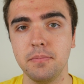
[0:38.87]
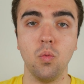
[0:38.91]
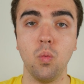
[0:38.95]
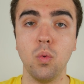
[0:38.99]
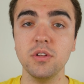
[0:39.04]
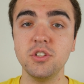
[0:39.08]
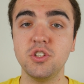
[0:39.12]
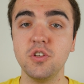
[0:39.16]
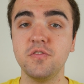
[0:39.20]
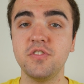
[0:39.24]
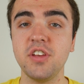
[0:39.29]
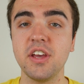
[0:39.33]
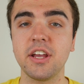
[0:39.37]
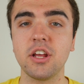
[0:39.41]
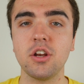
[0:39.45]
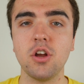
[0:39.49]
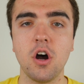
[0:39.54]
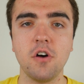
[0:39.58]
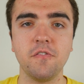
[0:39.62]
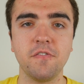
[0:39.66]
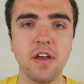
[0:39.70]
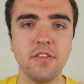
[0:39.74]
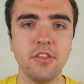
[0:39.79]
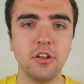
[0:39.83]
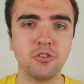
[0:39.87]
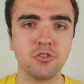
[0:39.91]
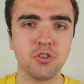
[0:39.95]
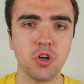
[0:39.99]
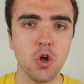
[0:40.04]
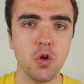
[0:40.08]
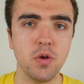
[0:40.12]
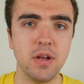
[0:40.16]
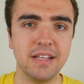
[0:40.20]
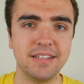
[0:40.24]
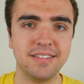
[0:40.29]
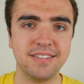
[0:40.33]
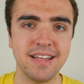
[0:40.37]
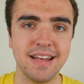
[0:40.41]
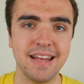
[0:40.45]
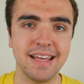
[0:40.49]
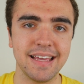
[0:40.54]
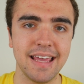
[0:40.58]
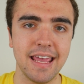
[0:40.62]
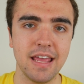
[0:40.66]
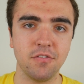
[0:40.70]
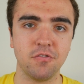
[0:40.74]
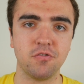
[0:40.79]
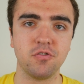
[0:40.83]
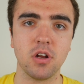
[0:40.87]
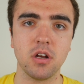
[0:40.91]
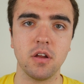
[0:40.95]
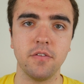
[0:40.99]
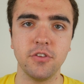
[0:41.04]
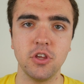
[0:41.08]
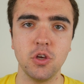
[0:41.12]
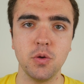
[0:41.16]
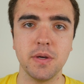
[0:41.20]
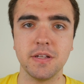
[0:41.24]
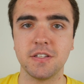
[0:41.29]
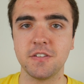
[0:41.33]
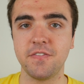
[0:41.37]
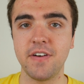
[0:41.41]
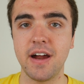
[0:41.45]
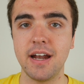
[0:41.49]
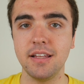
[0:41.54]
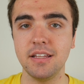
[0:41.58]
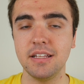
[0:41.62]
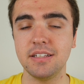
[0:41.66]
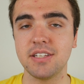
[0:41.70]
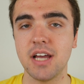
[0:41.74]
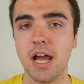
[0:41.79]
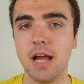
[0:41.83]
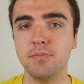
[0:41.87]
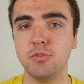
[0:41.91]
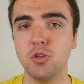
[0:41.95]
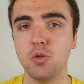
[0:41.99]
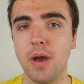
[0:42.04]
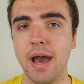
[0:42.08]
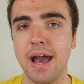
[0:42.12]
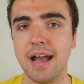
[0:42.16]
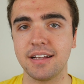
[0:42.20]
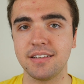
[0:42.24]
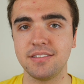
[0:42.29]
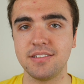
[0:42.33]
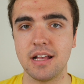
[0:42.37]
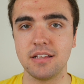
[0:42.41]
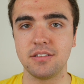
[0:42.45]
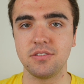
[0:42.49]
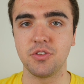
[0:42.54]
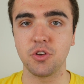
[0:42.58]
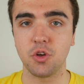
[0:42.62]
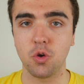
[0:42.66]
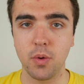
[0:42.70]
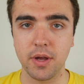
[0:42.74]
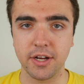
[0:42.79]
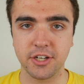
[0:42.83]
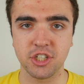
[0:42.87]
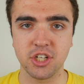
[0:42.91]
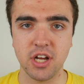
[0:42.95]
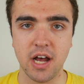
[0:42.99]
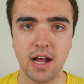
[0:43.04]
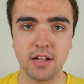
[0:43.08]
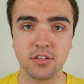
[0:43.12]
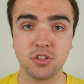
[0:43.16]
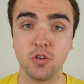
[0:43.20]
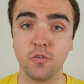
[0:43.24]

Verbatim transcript: Once you've taken off and the drone is sitting in front of you, it's finally time to access the quick shot.